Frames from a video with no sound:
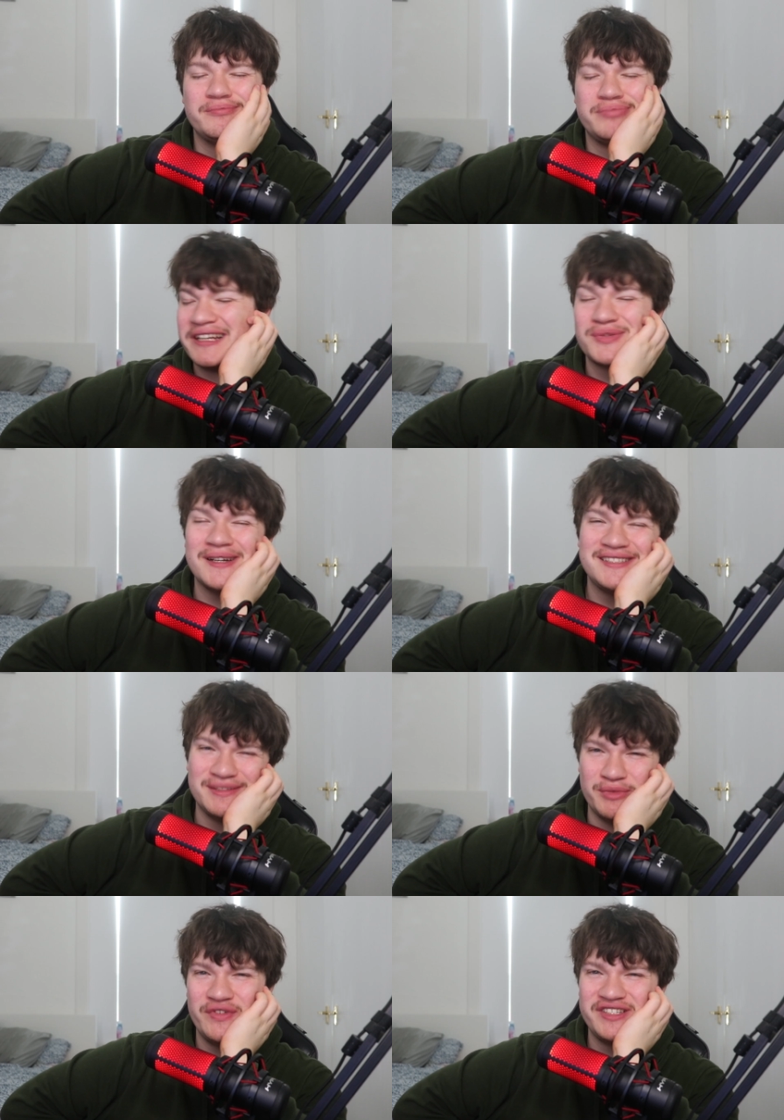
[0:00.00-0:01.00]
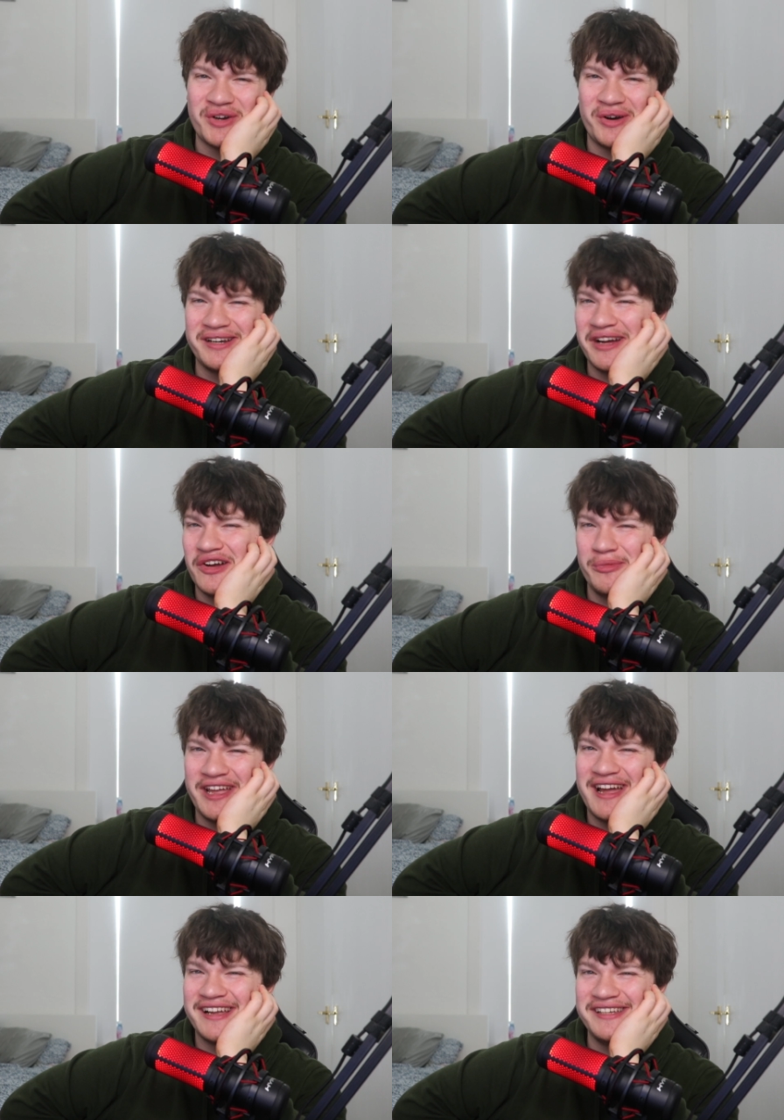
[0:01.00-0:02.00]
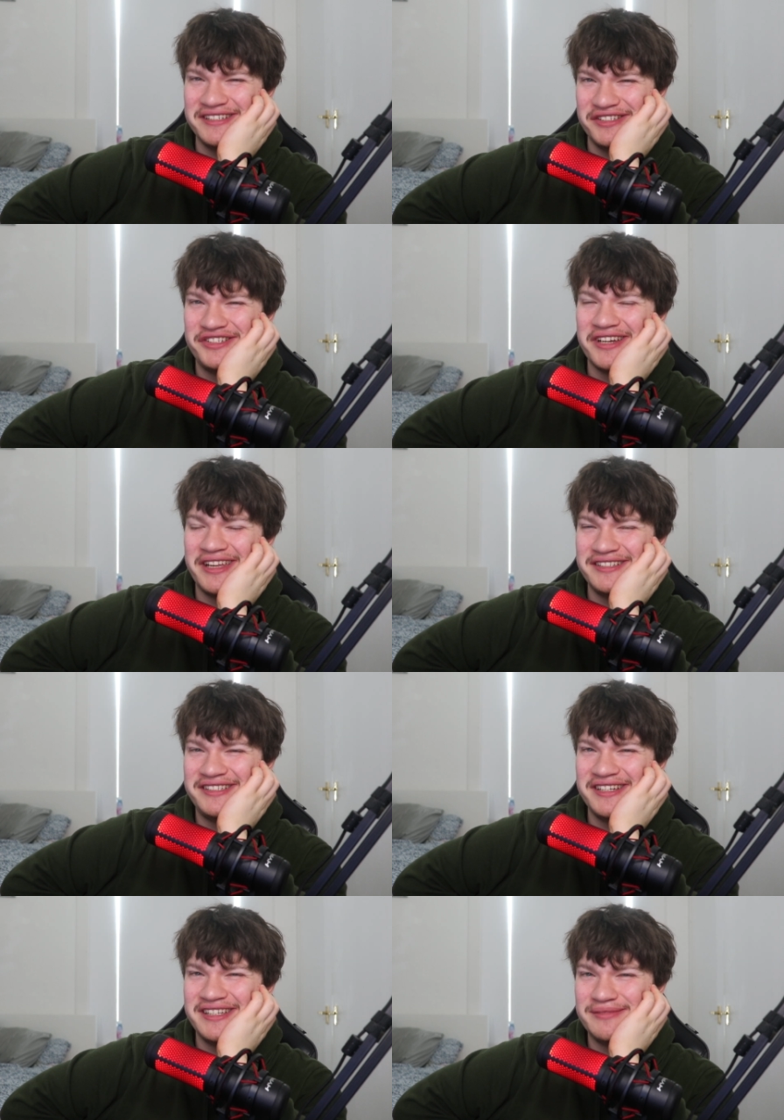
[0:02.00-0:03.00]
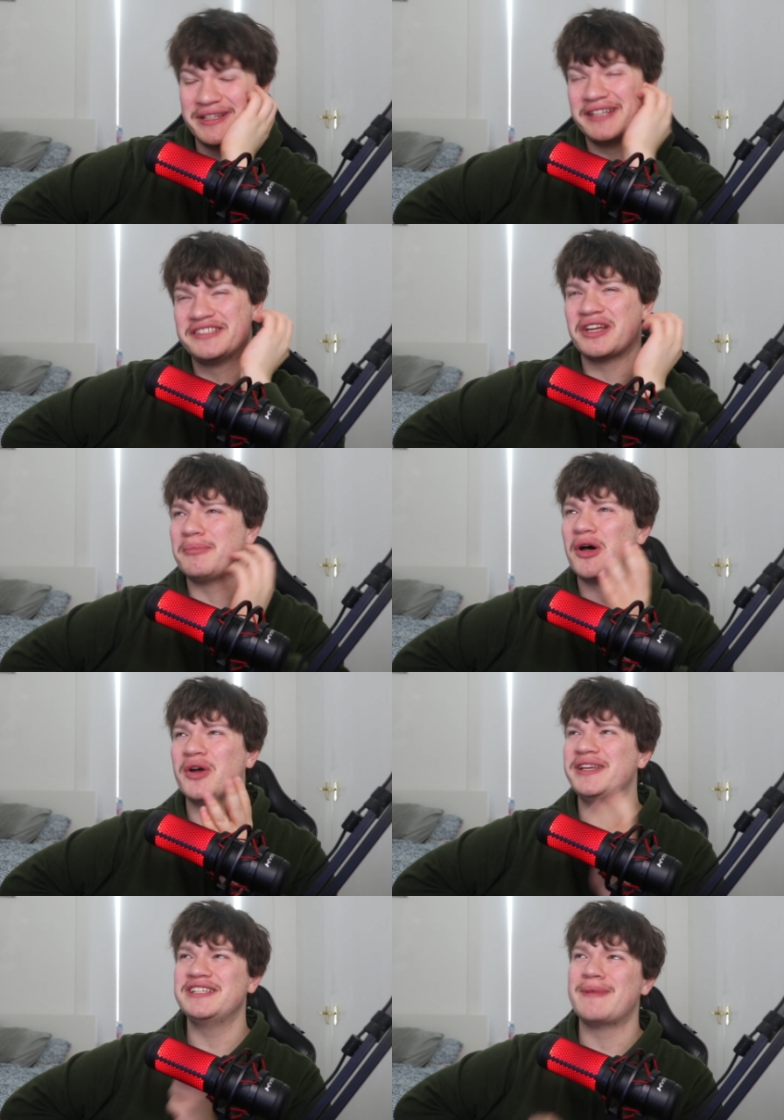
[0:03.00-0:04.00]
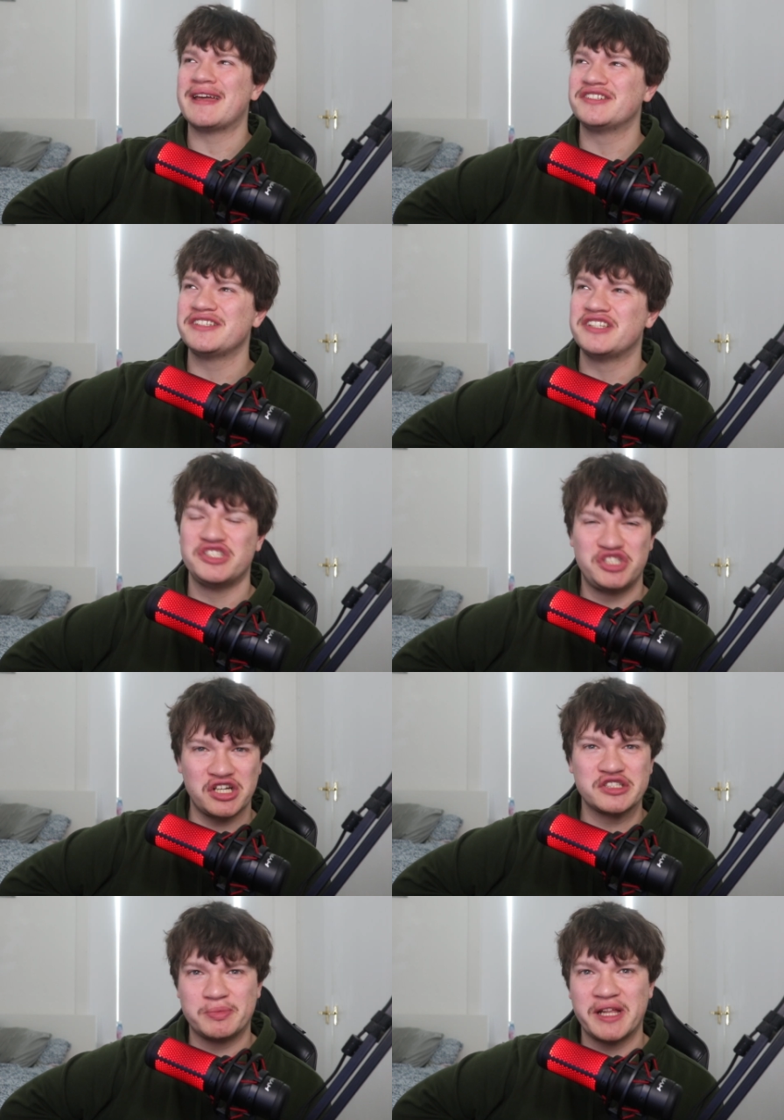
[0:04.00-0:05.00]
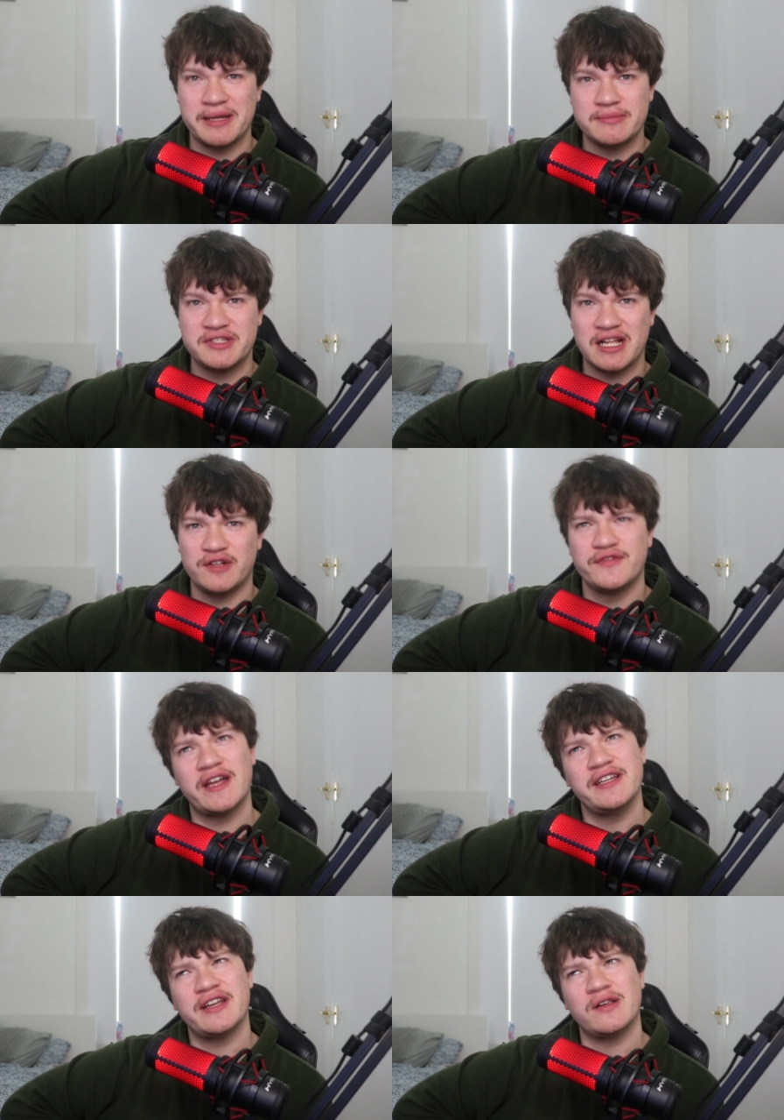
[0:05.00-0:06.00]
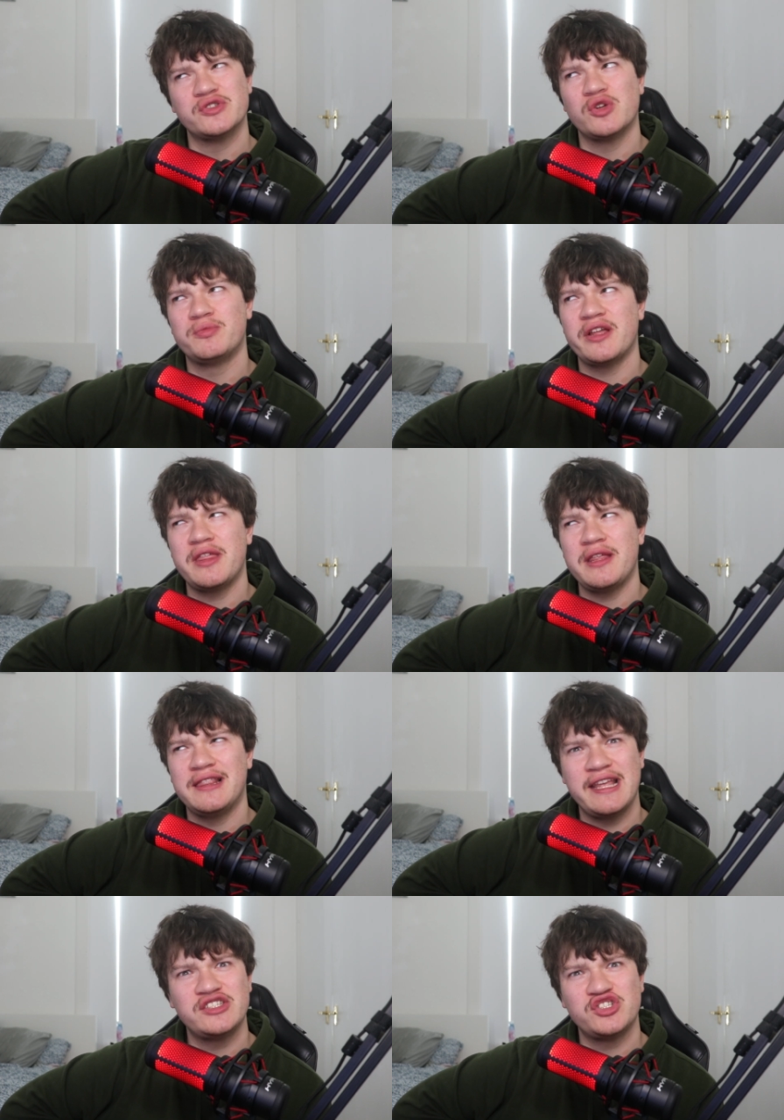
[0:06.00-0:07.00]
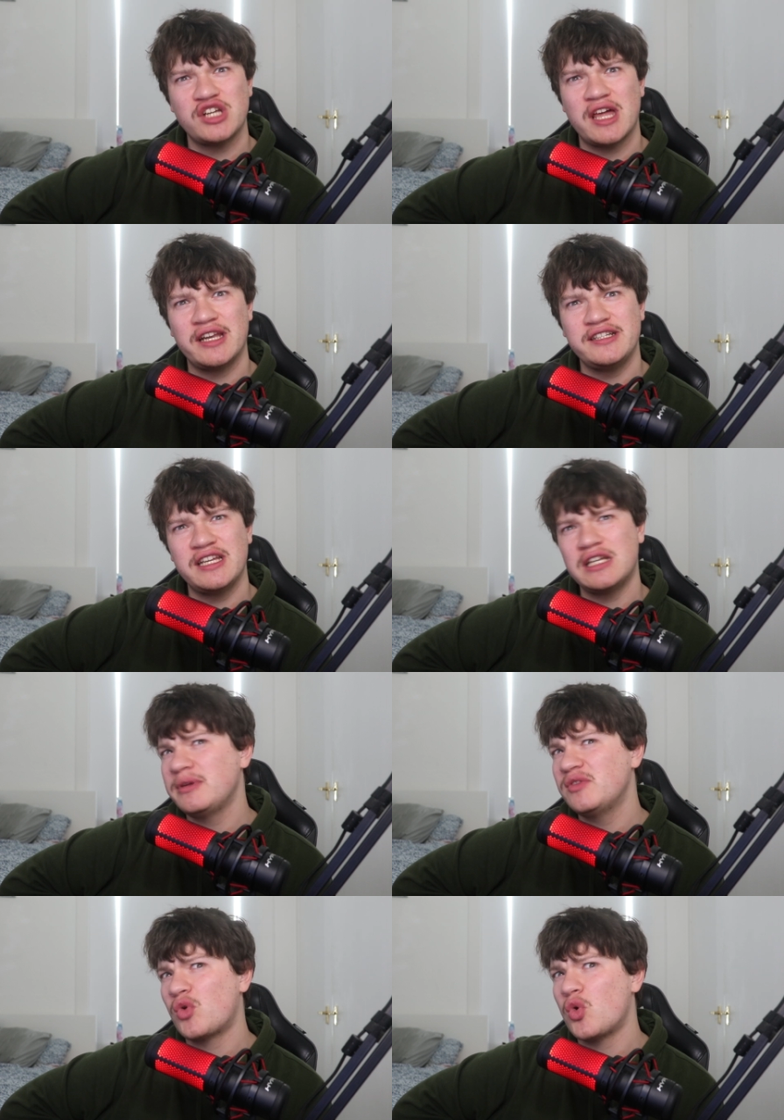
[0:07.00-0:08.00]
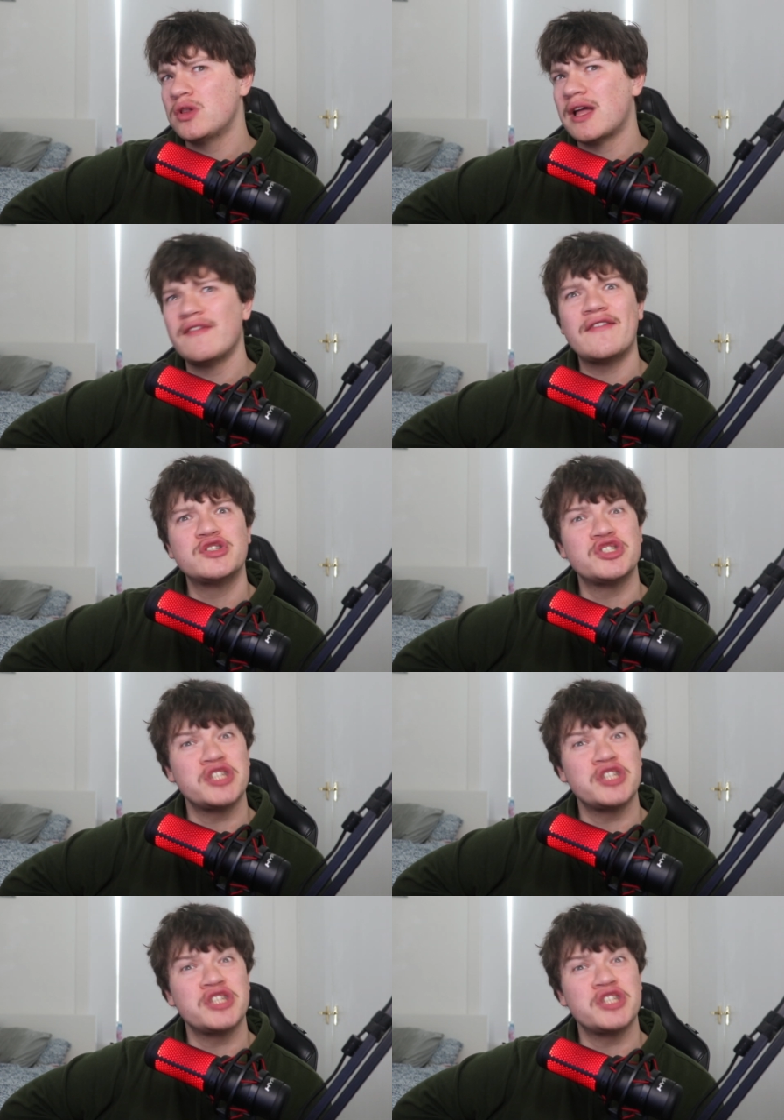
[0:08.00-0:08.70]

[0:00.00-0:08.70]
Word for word: Blink Twice is a movie starring Naomi Ackie and Channing Tatum, and somehow he's managing to just play himself and yet also play the least Channing Tatum-y role I've ever